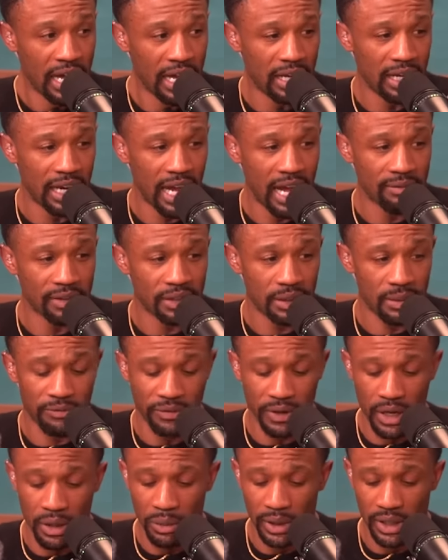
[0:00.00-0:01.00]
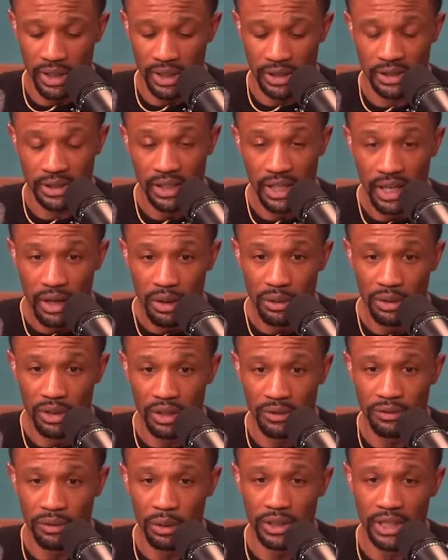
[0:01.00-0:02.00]
and course, having some fun with. Us.
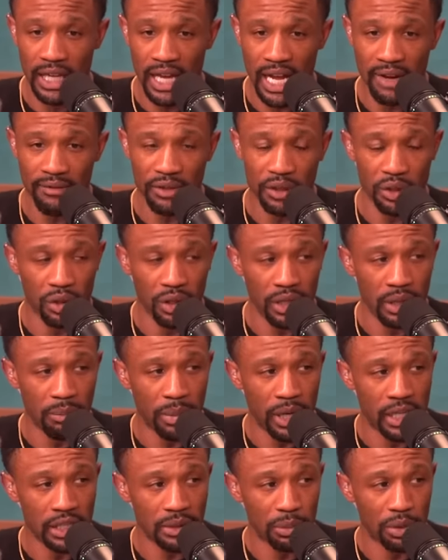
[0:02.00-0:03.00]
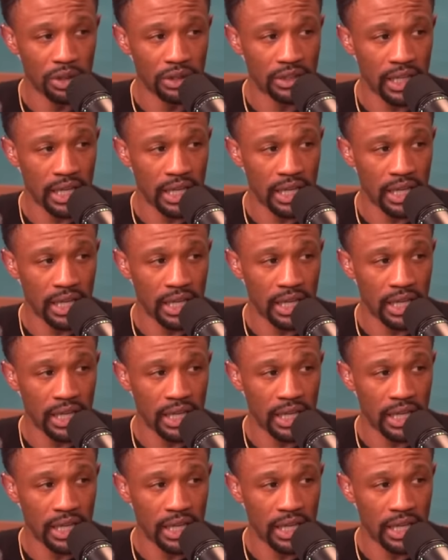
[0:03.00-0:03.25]
Look forward to having you on a bunch more